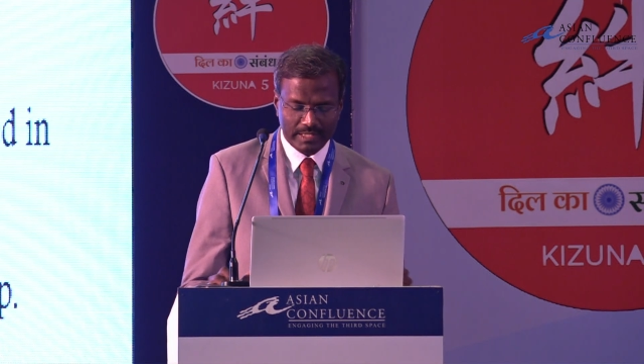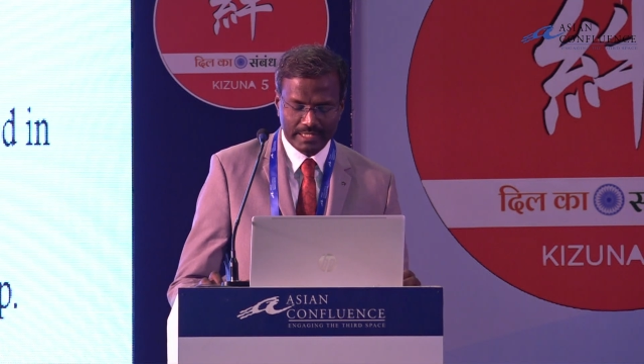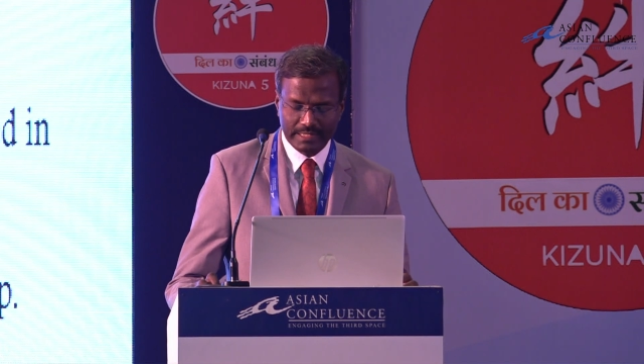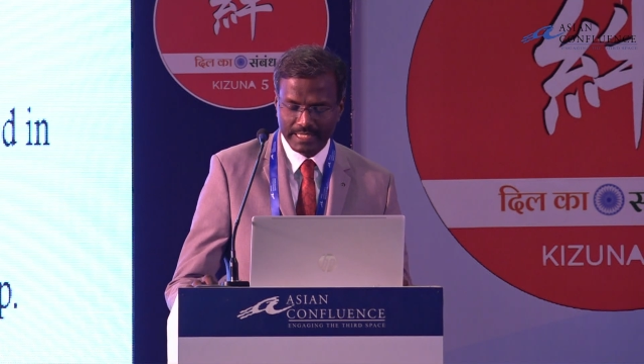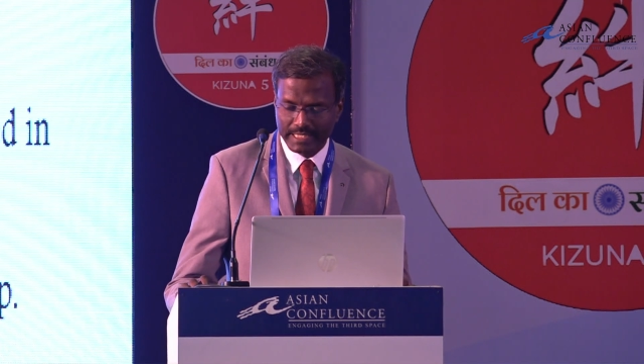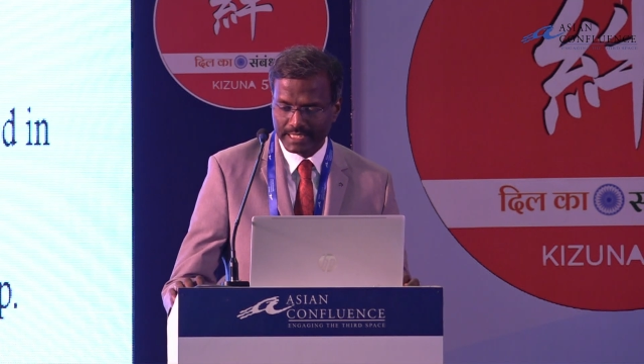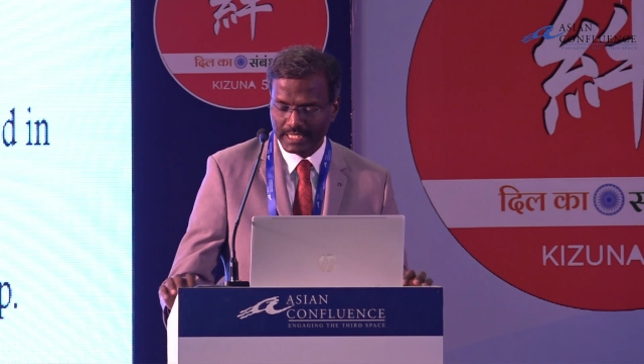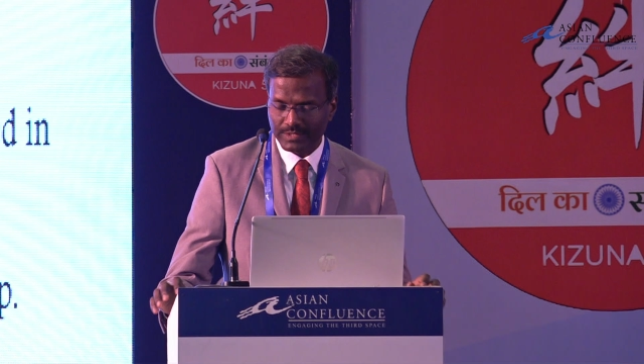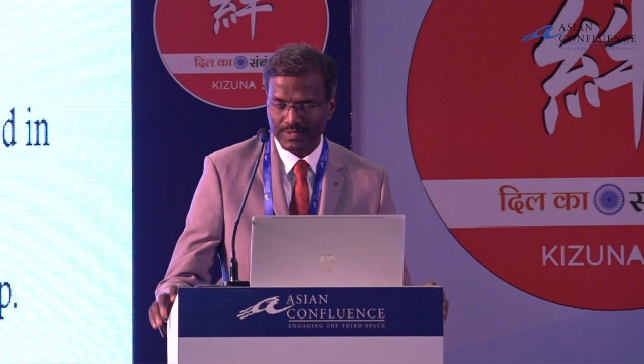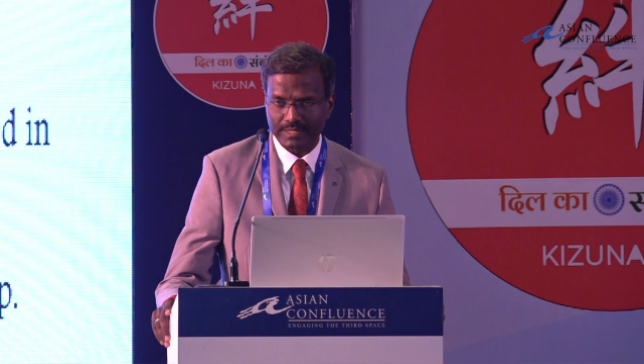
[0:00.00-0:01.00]
The
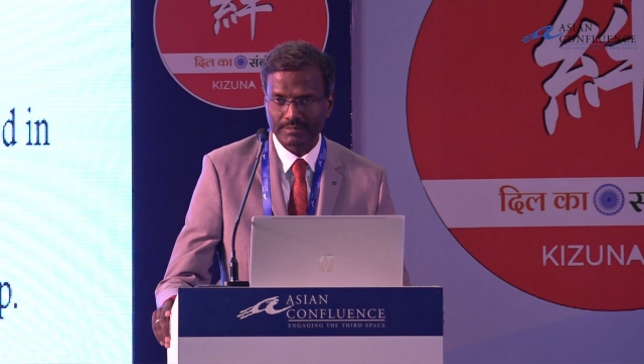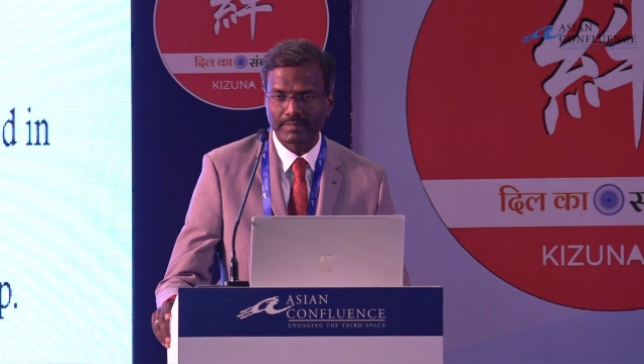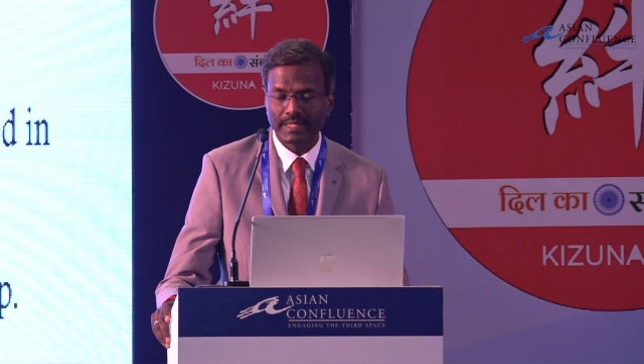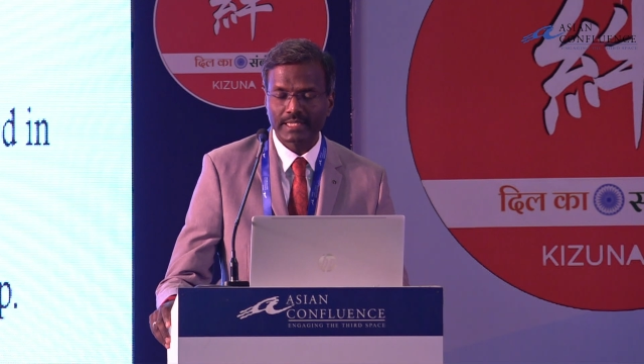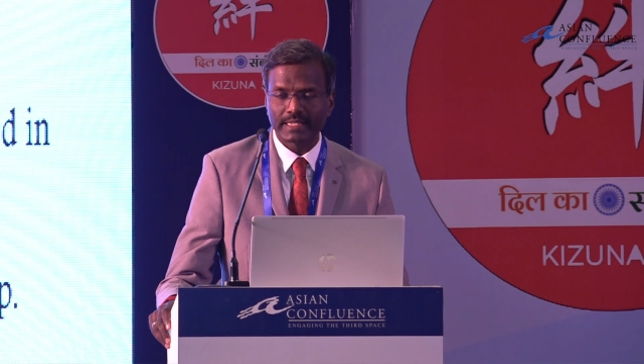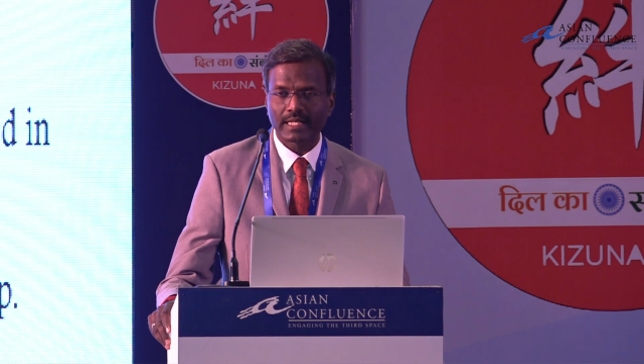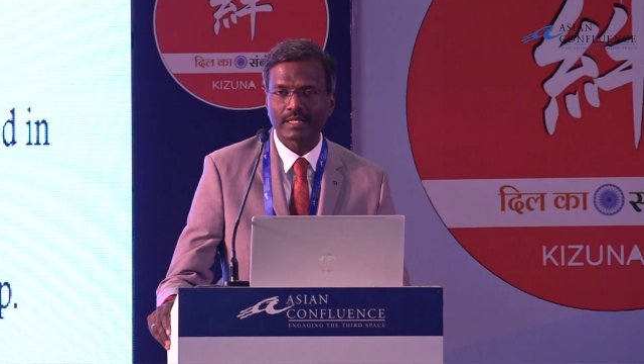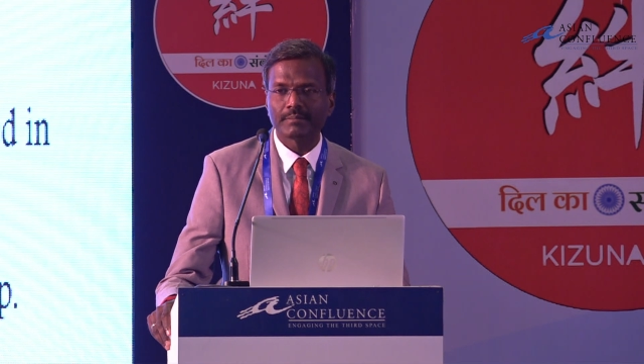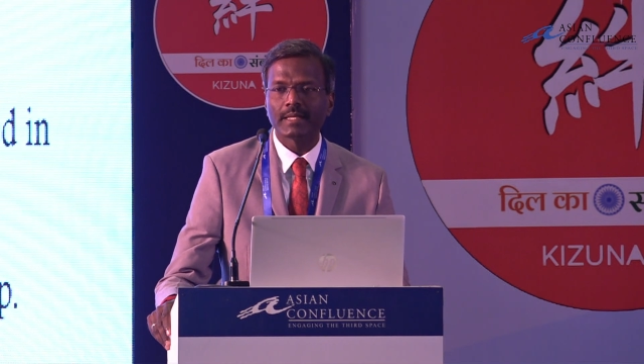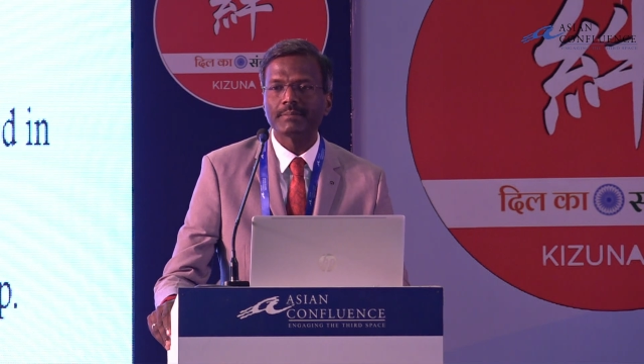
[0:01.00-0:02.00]
initiatives being taken
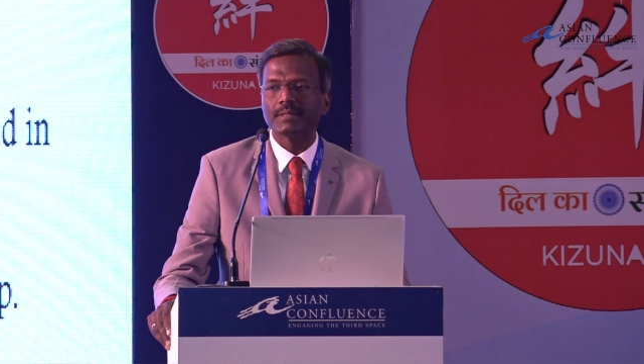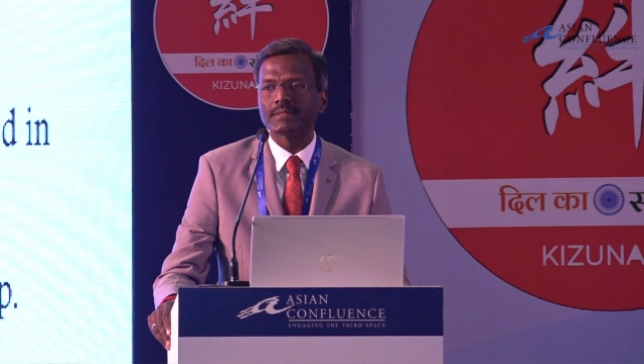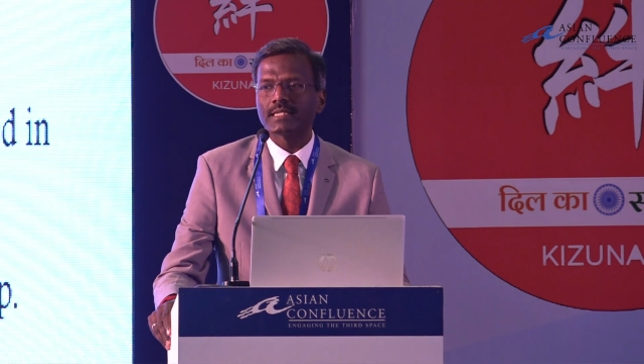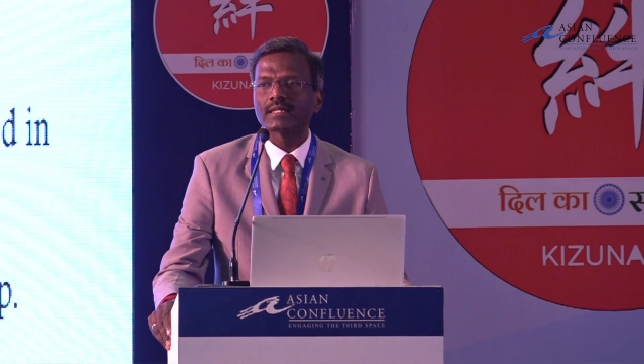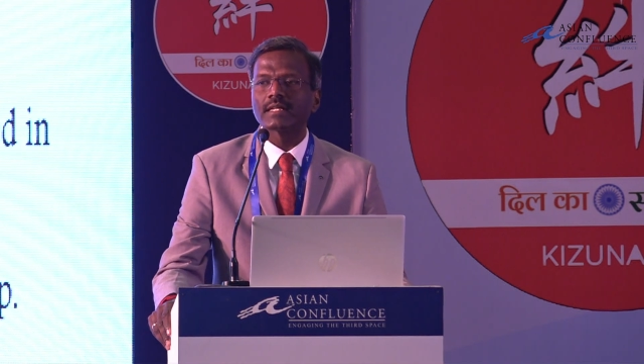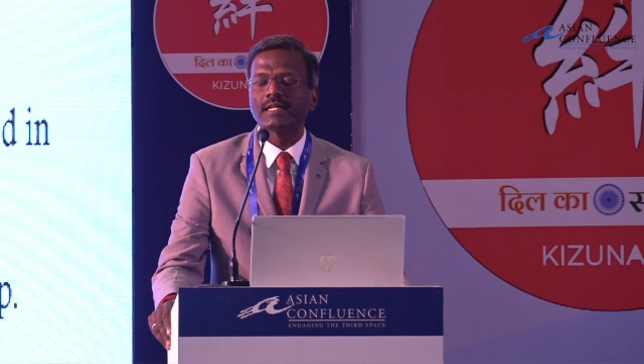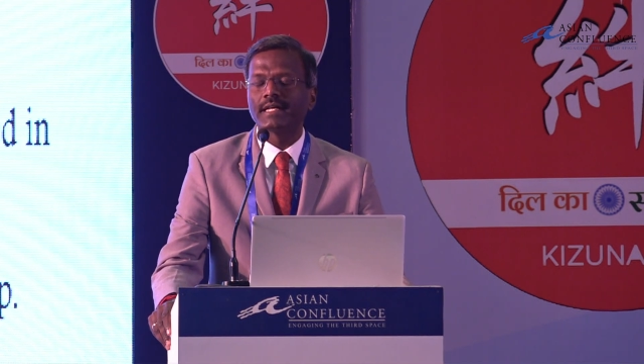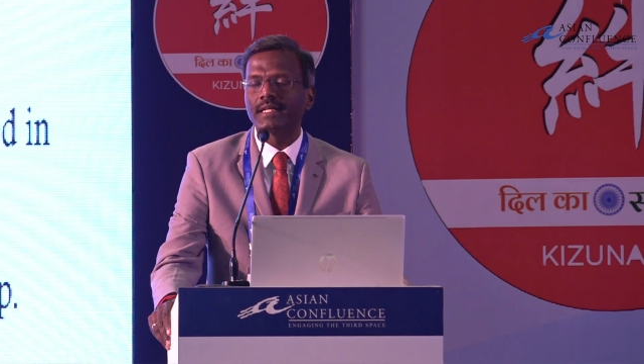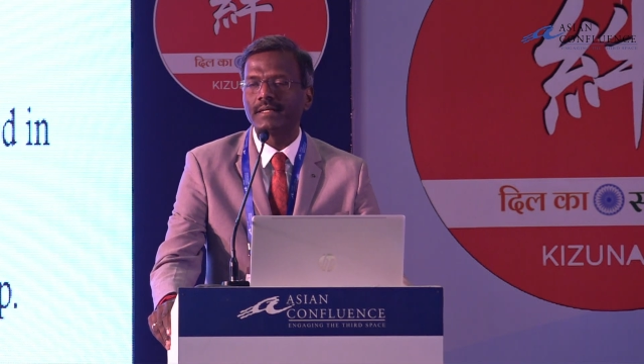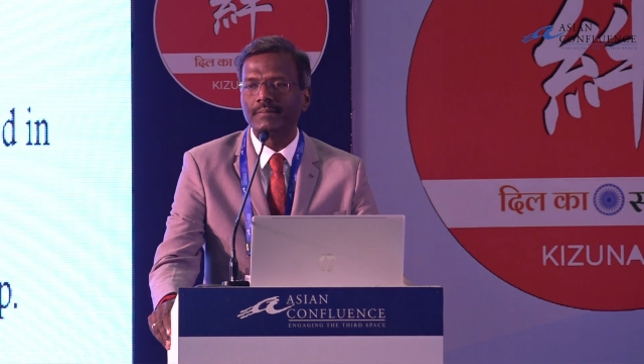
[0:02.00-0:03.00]
by BIMSTEC
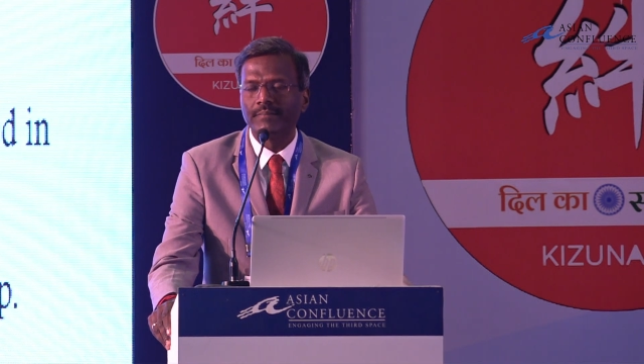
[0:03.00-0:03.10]
regarding